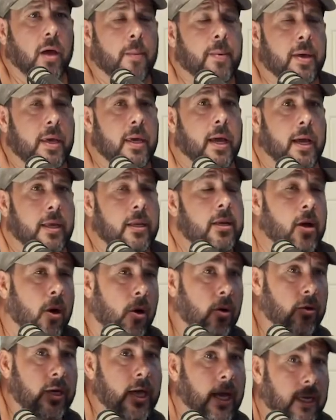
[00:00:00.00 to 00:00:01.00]
I mean,
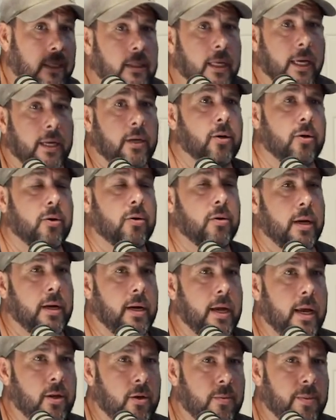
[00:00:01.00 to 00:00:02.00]
yes, they do. And
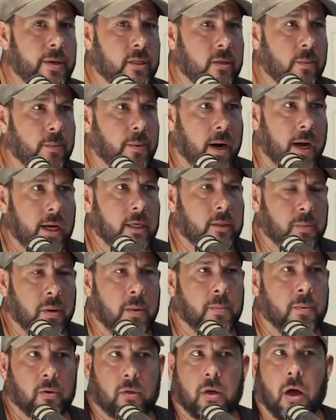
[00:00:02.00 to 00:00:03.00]
you'd be surprised.
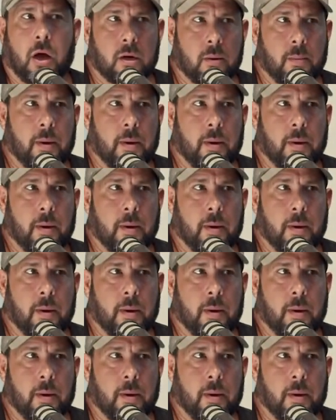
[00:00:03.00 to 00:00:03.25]
People talk